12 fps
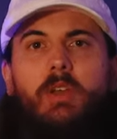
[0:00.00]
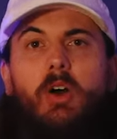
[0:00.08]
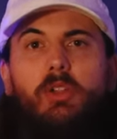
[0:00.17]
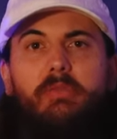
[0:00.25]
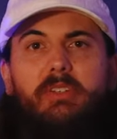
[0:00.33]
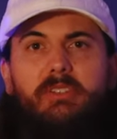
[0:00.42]

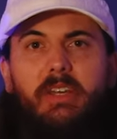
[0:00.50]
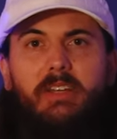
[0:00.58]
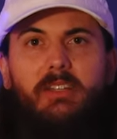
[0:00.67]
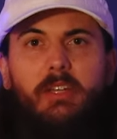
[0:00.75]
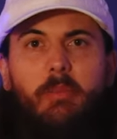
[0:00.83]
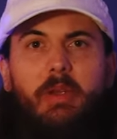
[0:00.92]
All of their
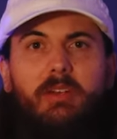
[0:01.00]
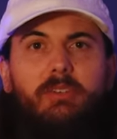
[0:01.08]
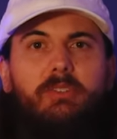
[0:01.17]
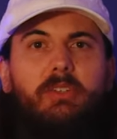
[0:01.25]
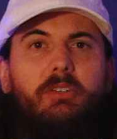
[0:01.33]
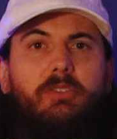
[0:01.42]
cycling
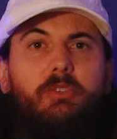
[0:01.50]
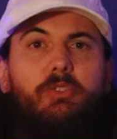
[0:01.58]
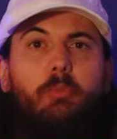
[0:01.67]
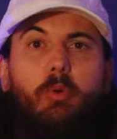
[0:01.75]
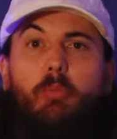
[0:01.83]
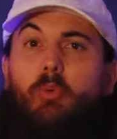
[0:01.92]
apparel is also
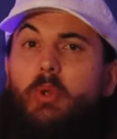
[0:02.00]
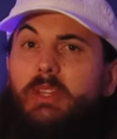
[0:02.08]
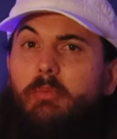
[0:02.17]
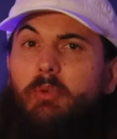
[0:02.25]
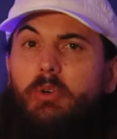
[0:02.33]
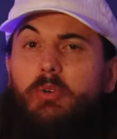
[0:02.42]
super
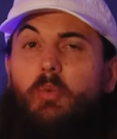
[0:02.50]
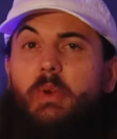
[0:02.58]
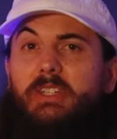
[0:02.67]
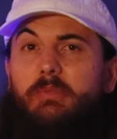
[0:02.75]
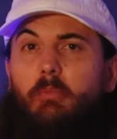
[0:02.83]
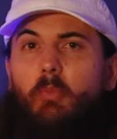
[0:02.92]
breathable,
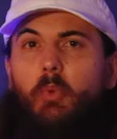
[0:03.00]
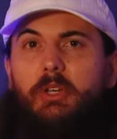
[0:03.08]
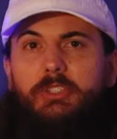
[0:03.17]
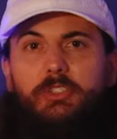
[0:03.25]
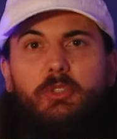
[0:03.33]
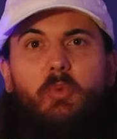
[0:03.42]
wicks
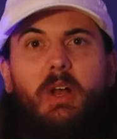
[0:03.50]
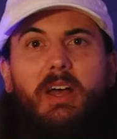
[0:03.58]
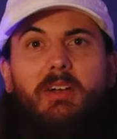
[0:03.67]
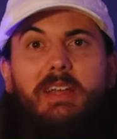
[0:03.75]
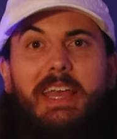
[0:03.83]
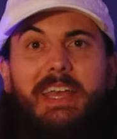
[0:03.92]
moisture
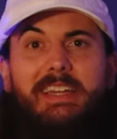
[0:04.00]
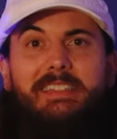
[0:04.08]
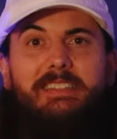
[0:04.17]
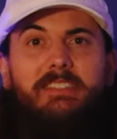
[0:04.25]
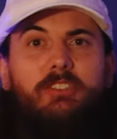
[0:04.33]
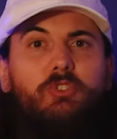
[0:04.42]
well, and
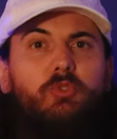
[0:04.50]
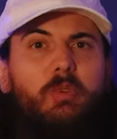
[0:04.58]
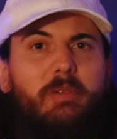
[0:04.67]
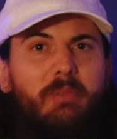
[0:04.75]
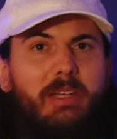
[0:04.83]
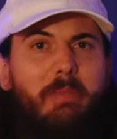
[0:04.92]
is
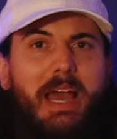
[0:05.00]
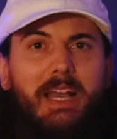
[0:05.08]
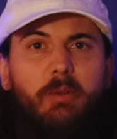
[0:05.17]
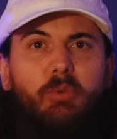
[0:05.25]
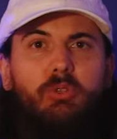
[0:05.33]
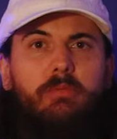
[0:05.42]
extremely
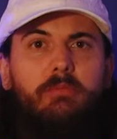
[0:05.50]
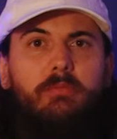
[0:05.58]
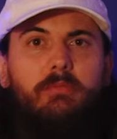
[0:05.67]
packable.